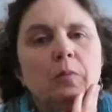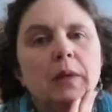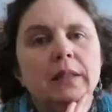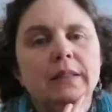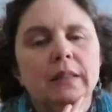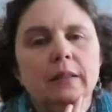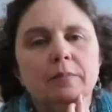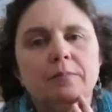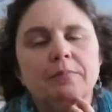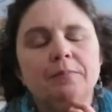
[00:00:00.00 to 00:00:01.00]
But
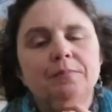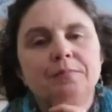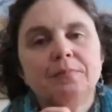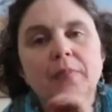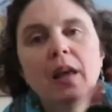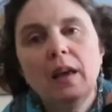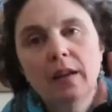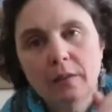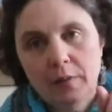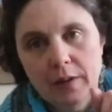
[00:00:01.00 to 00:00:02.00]

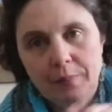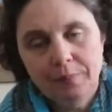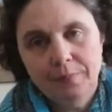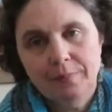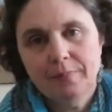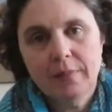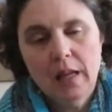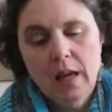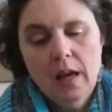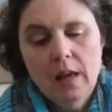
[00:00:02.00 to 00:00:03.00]
anyway,
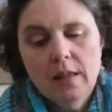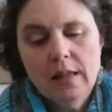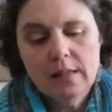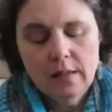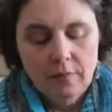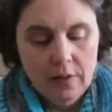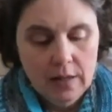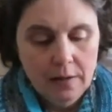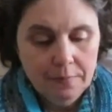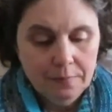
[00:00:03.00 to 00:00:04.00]
that's enough of
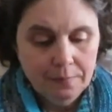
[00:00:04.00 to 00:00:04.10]
that.